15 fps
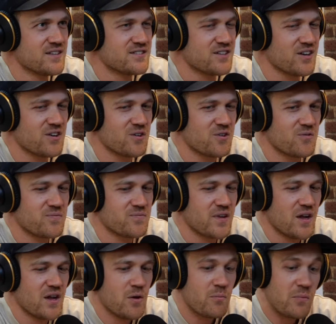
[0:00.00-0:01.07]

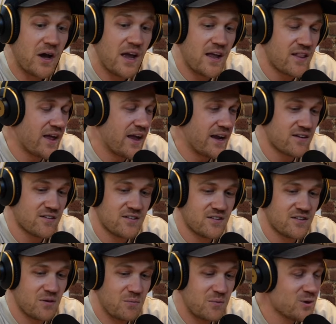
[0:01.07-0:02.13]
So, but like
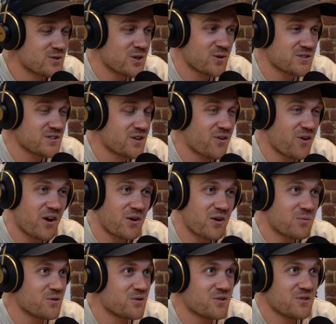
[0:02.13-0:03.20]
the music was
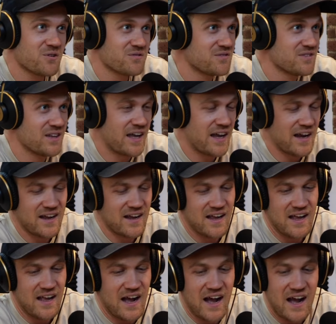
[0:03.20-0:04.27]
incredible. Like
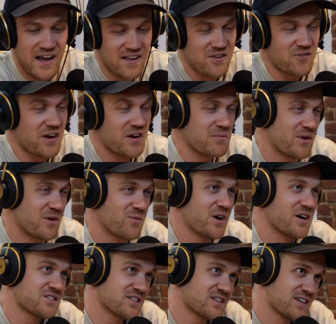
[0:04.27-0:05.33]
highly recommend
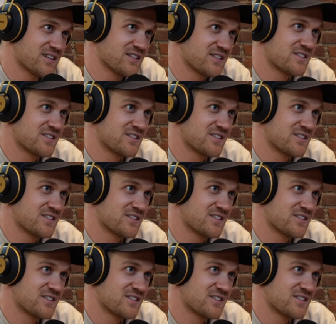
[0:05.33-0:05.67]
watching it.